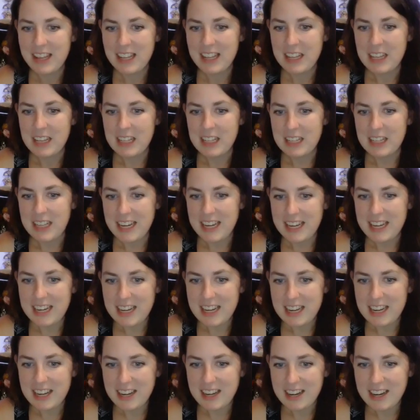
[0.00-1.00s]

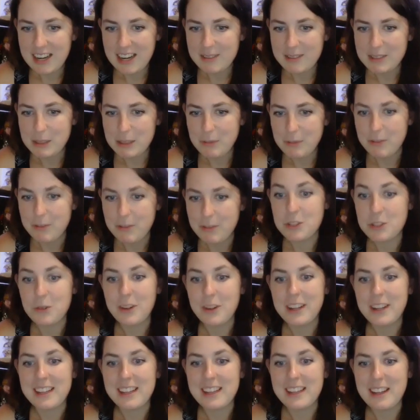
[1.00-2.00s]
Elena, super
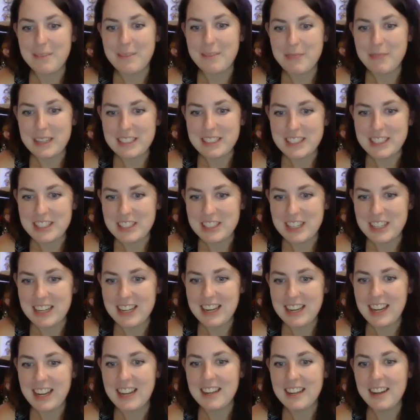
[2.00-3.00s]
visual. I love meditation.
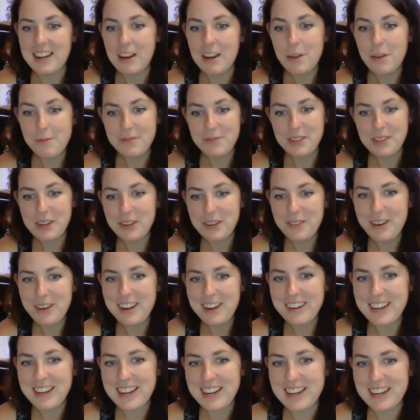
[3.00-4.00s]
And you're
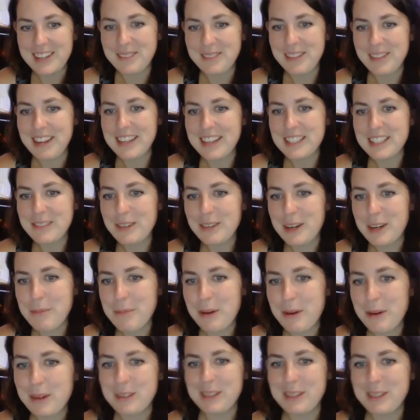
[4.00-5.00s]
welcome. Thanks for
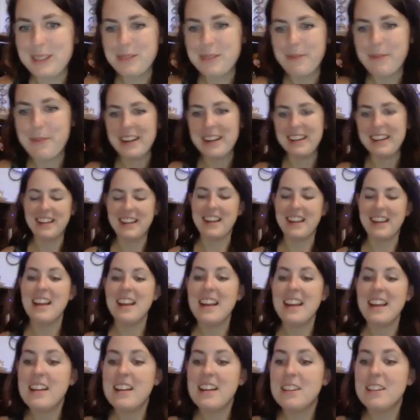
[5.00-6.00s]
participating in it.
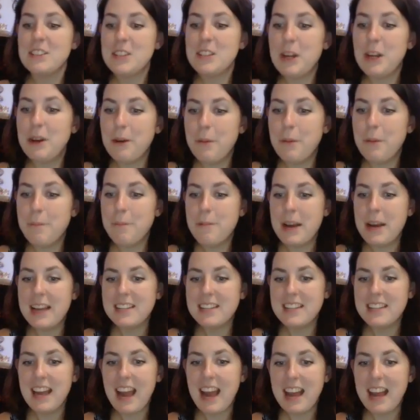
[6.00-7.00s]
So my
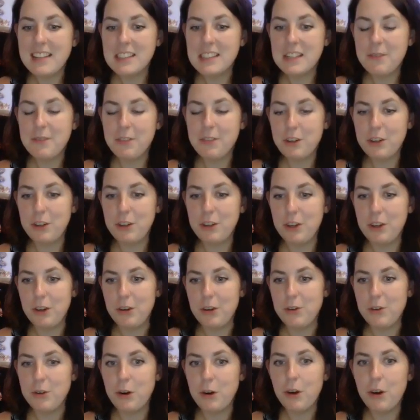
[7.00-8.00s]
task for you,
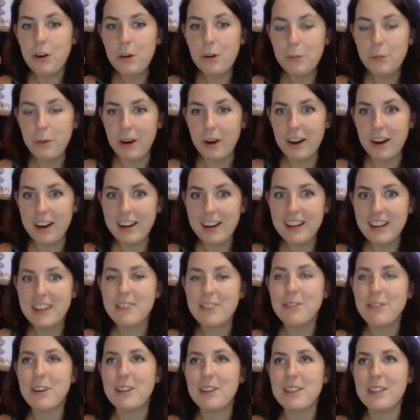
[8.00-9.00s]
your homework
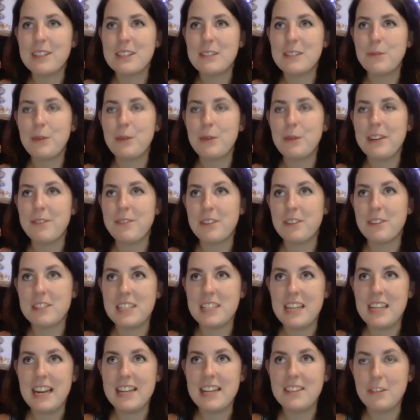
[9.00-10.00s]
for this week, for
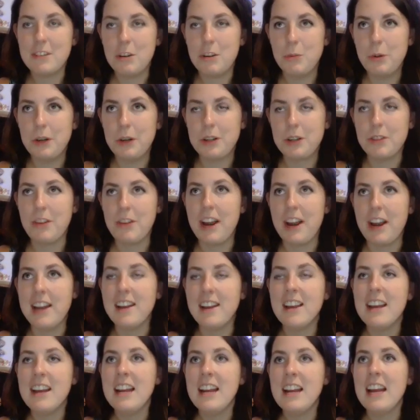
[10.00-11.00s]
today's homework thread,
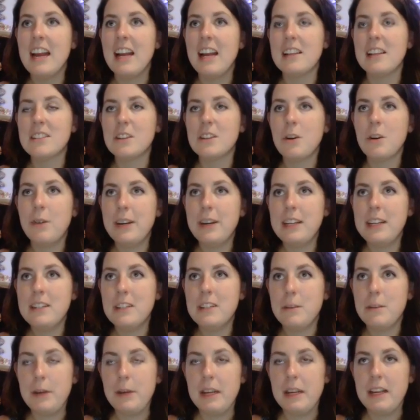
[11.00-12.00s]
is going
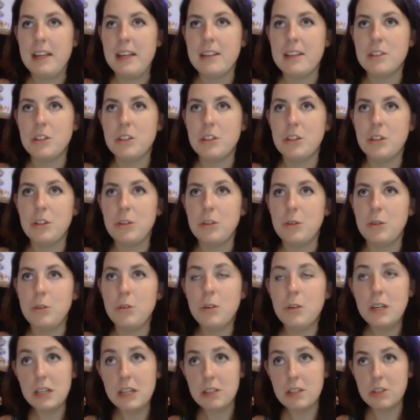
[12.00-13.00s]
to be
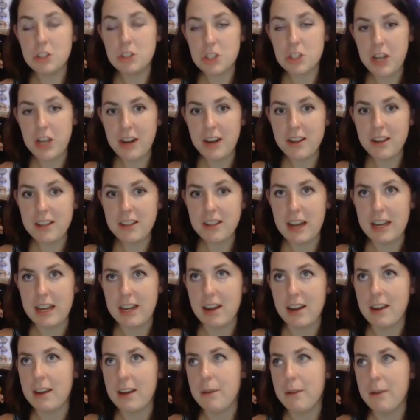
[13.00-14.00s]
you can either share the
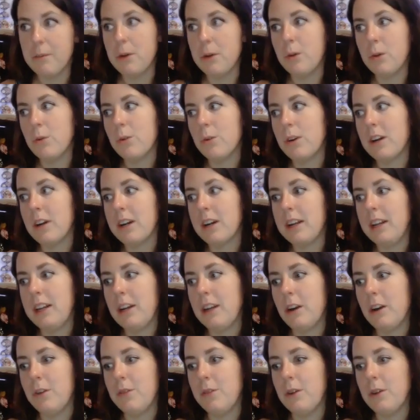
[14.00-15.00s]
item, or,
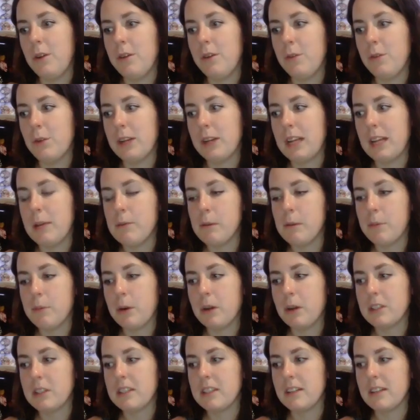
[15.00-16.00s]
if you want to keep it
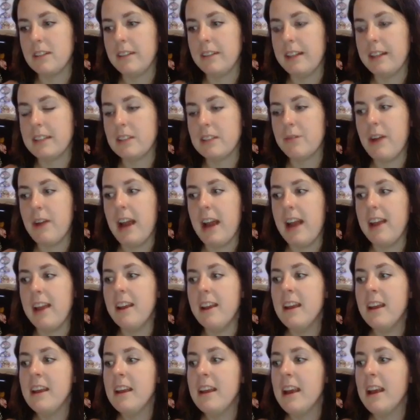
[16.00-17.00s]
personal, that's
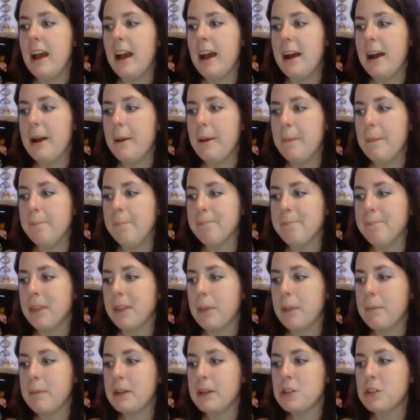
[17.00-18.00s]
fine.
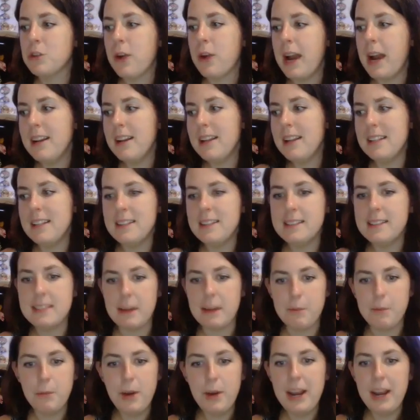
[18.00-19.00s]
But try to in
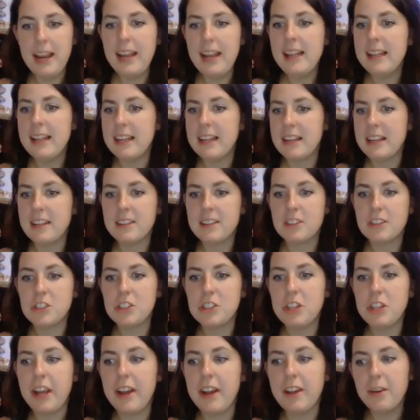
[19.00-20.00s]
some way, like,
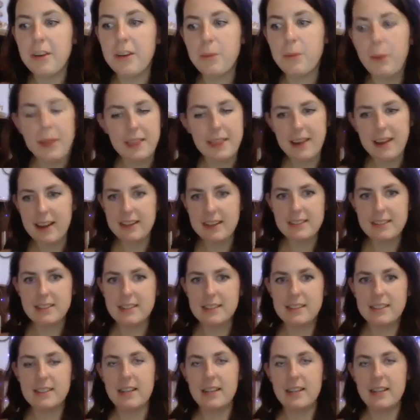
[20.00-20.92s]
share with us